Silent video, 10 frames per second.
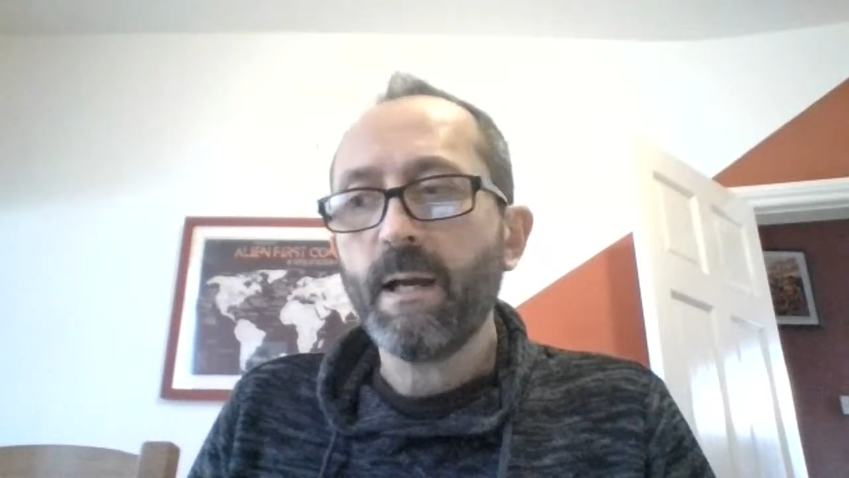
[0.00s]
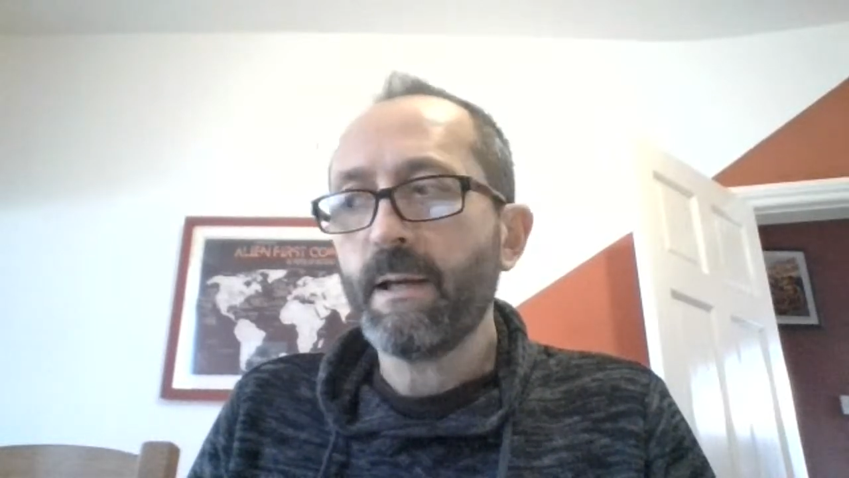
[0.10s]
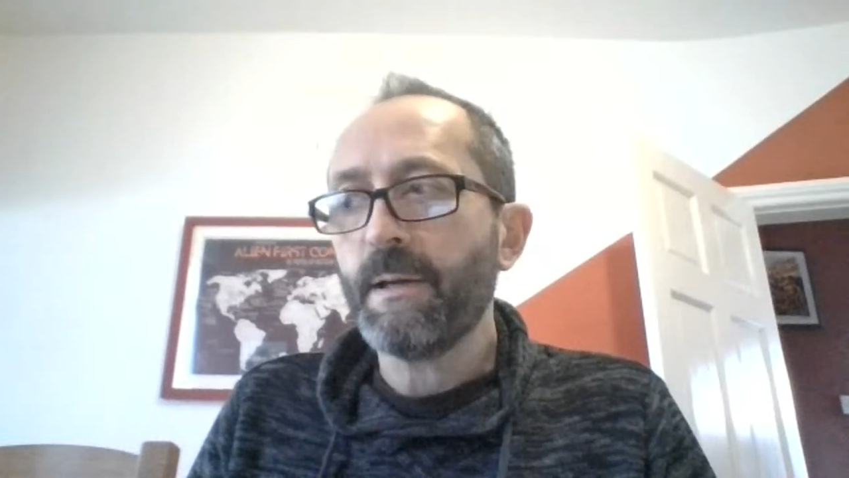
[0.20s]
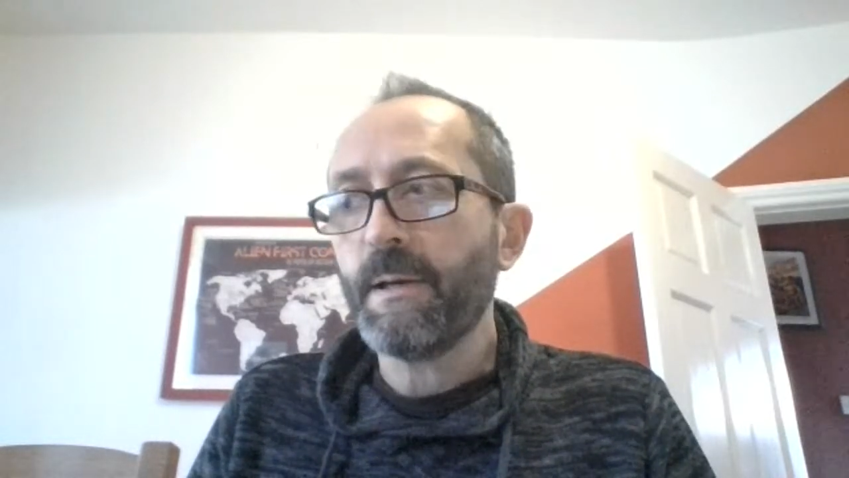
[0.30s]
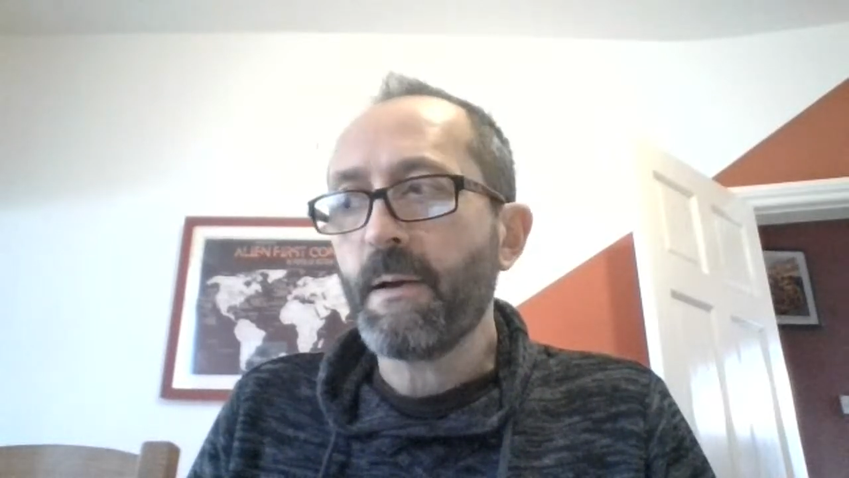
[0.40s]

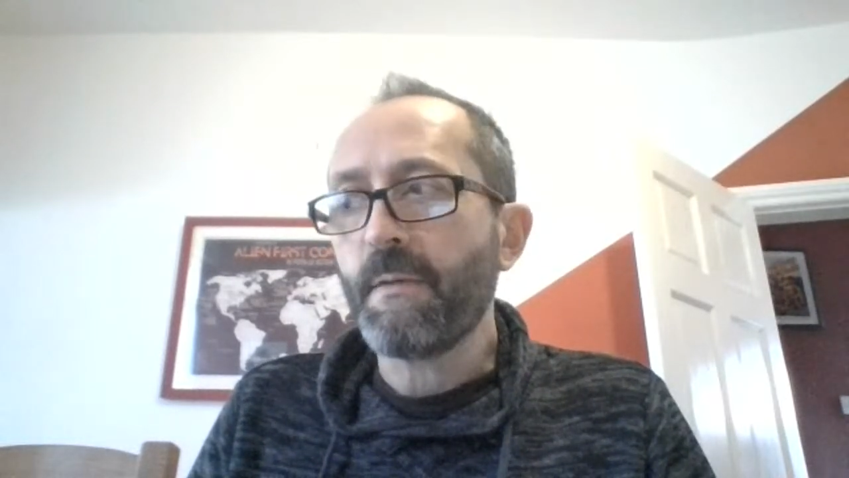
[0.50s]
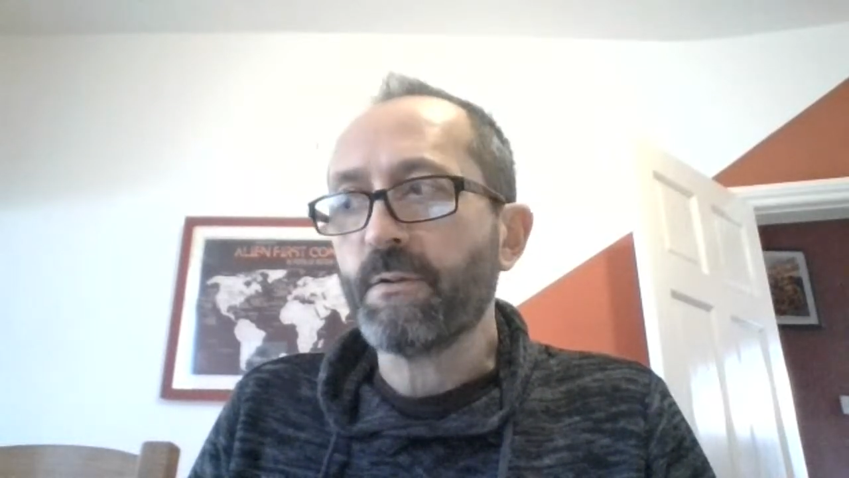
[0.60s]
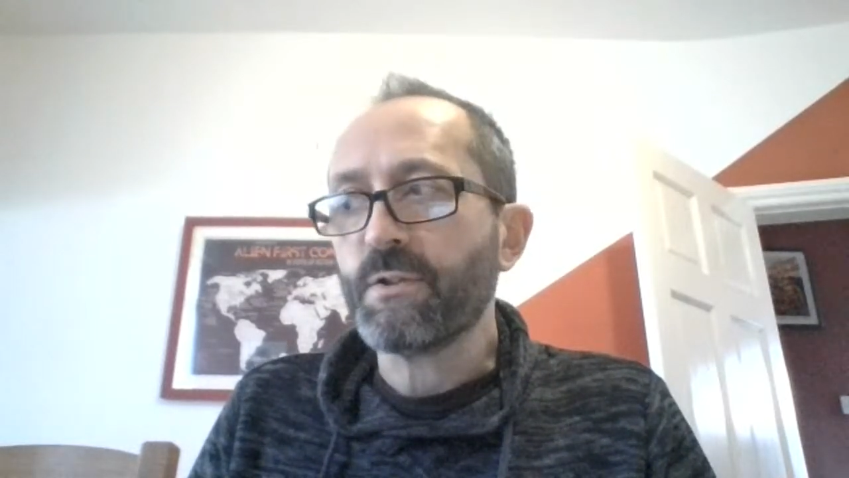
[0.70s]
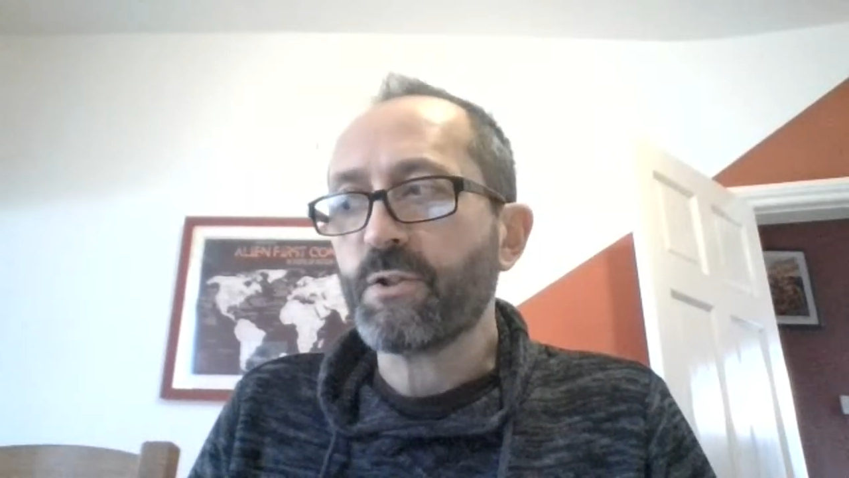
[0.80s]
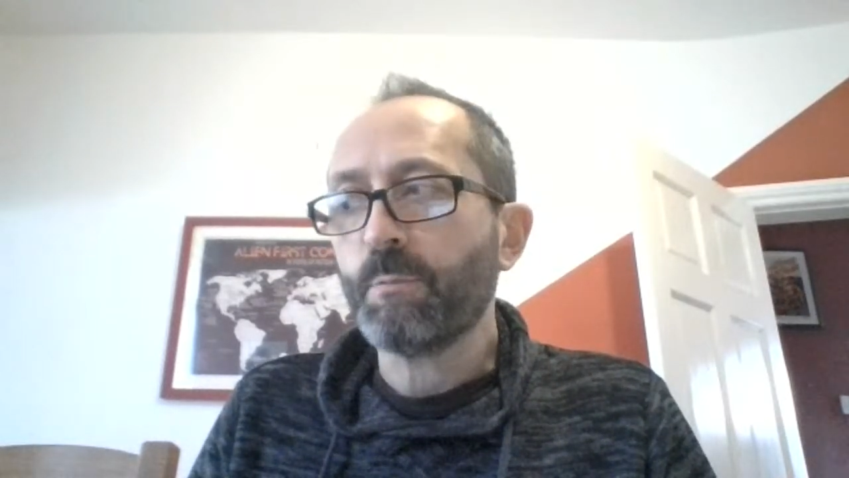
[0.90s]
And there
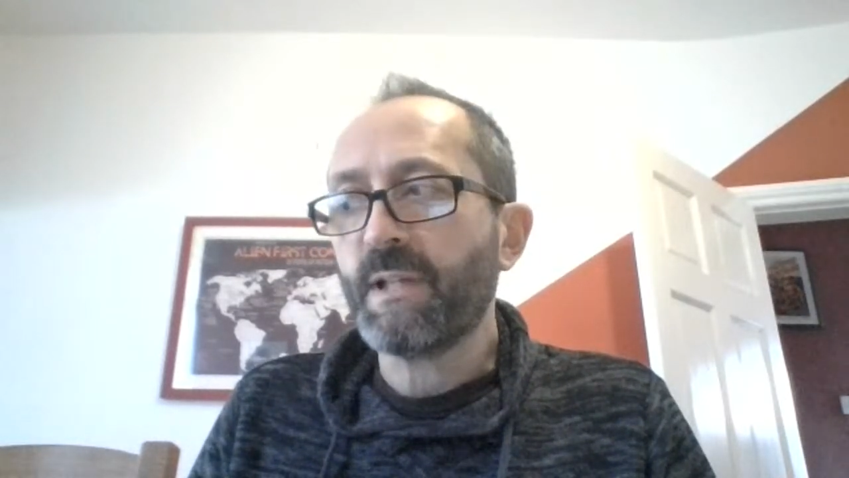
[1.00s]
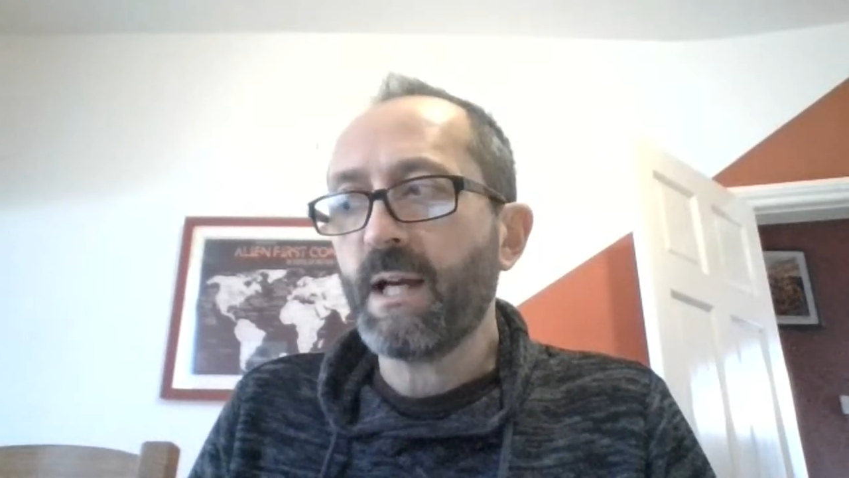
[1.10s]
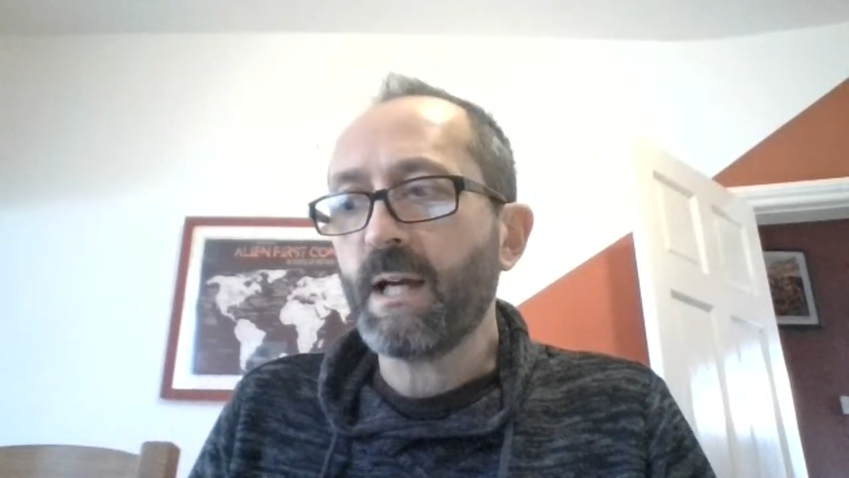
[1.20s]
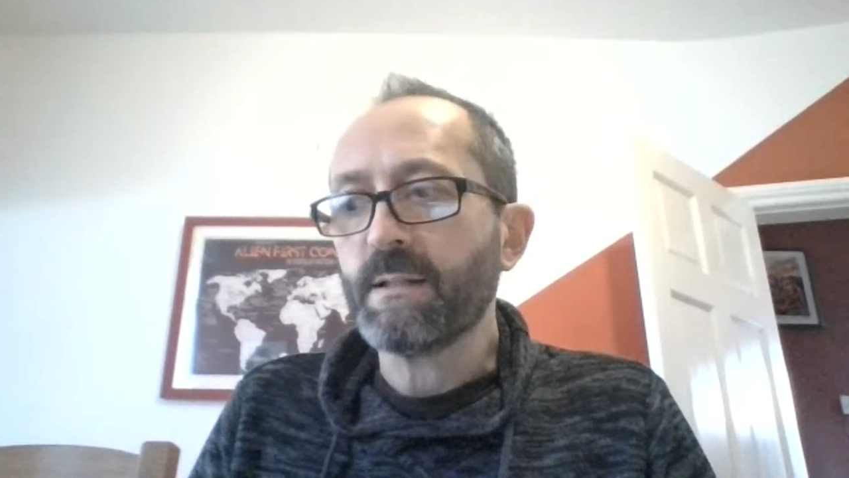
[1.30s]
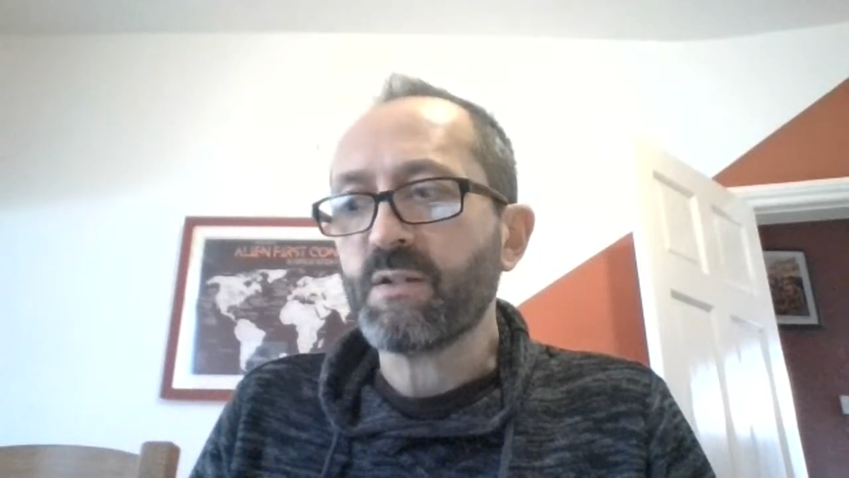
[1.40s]
are some
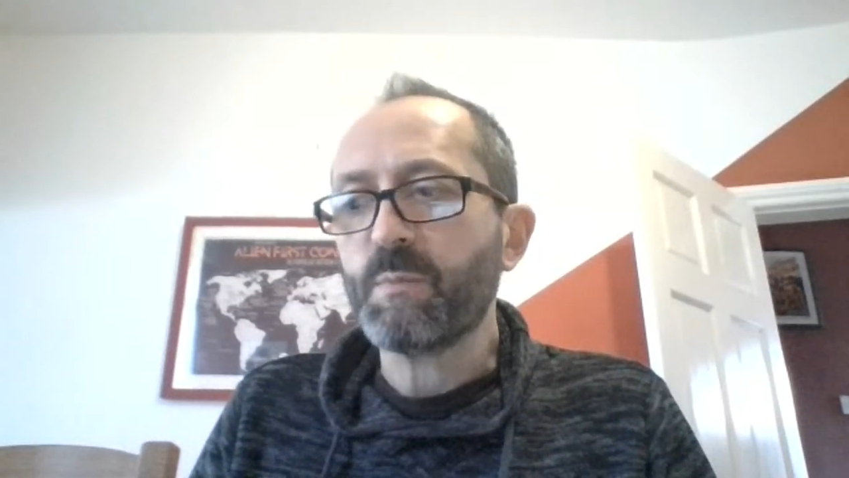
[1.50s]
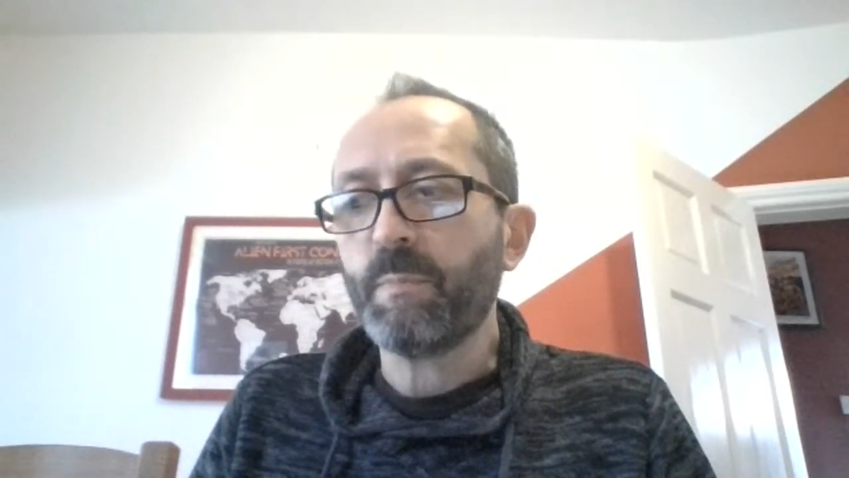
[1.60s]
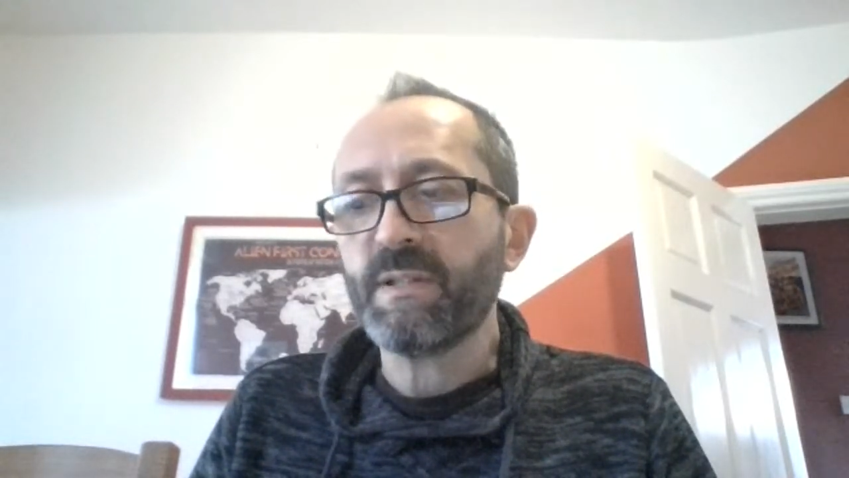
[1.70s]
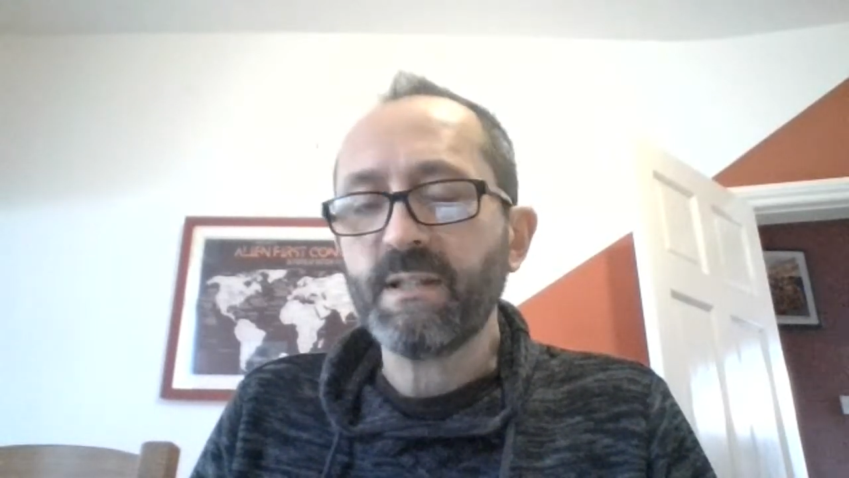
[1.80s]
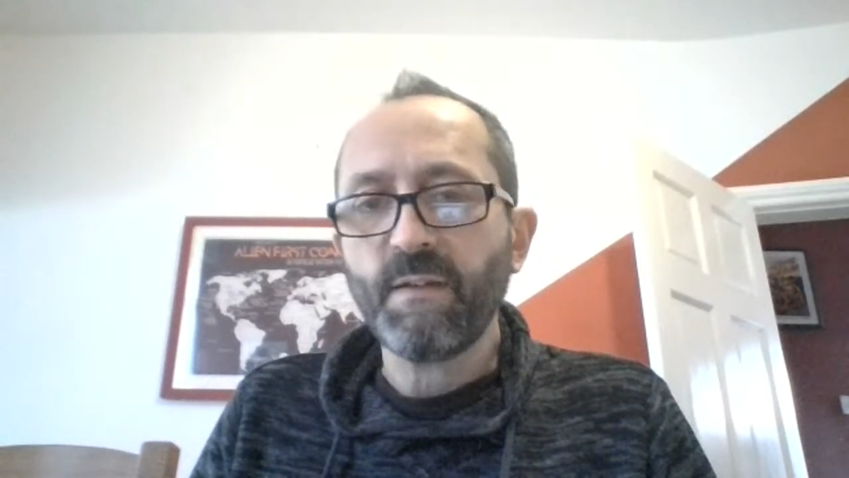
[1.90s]
cards that
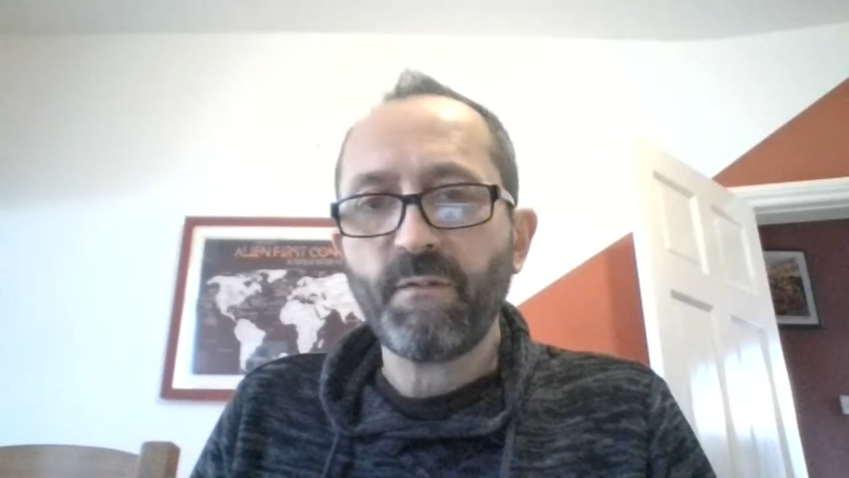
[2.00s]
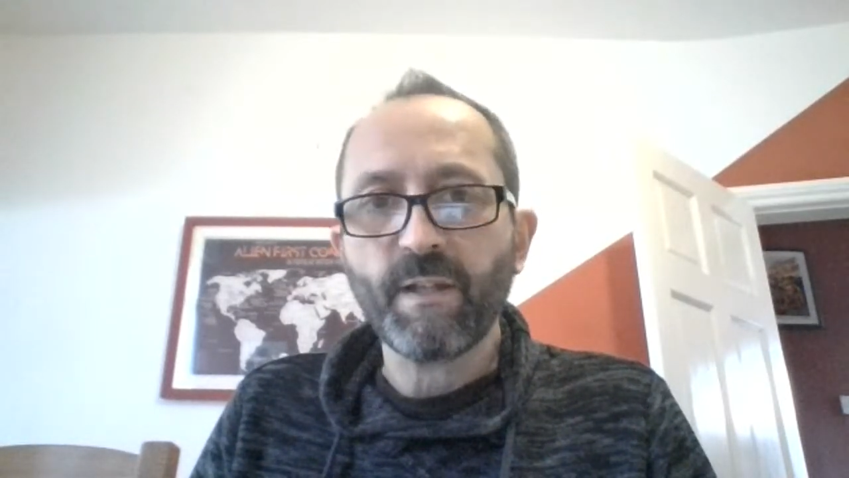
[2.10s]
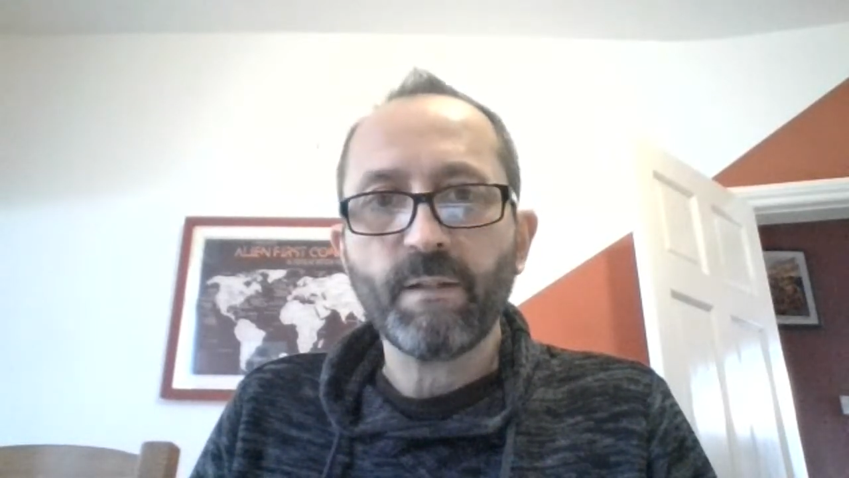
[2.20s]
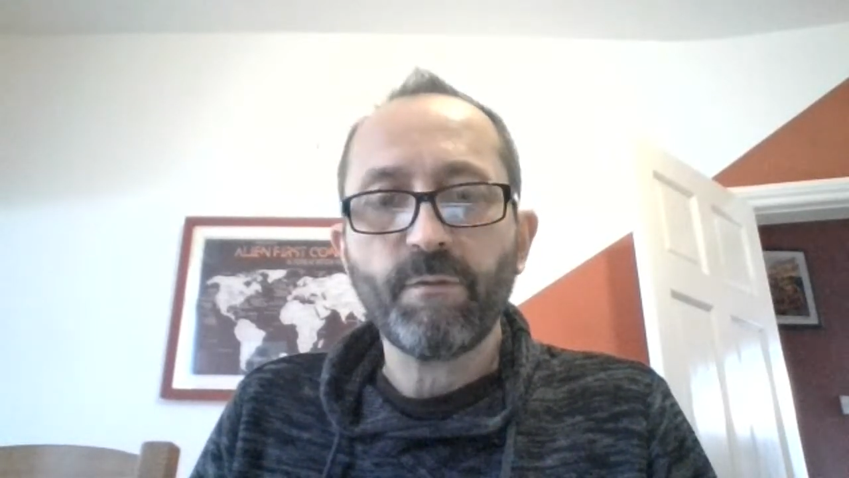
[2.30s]
specifically